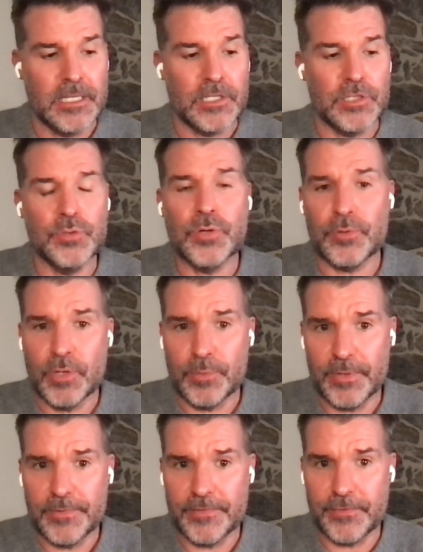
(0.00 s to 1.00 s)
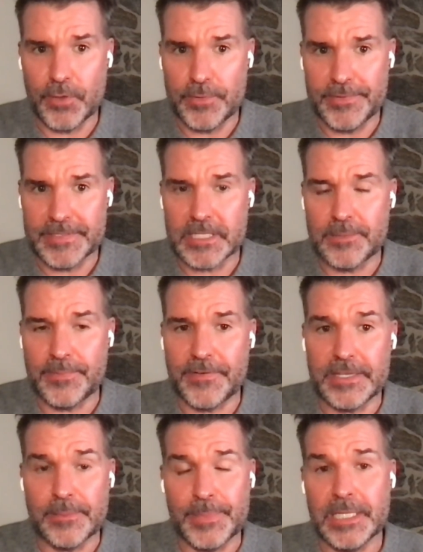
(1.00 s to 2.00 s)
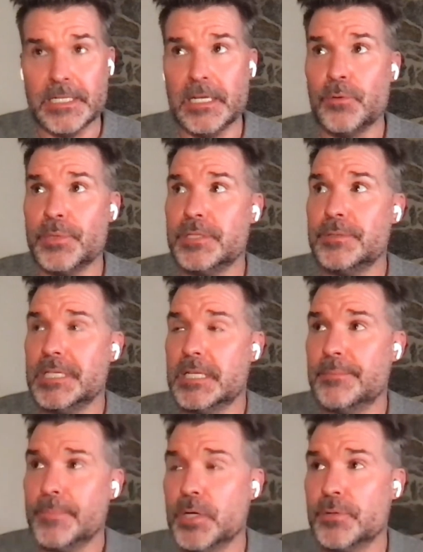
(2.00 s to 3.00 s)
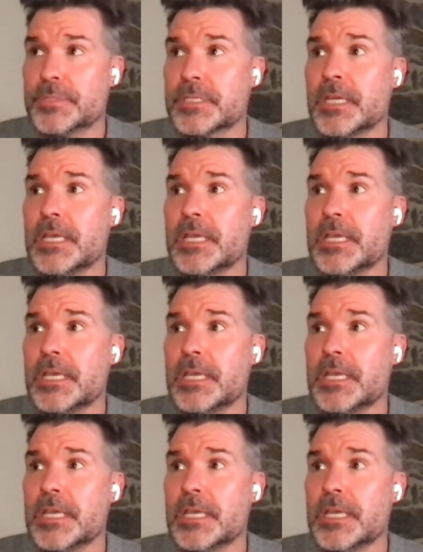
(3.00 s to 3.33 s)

You don't know moving forward it's going to provide the P&L when you need it most.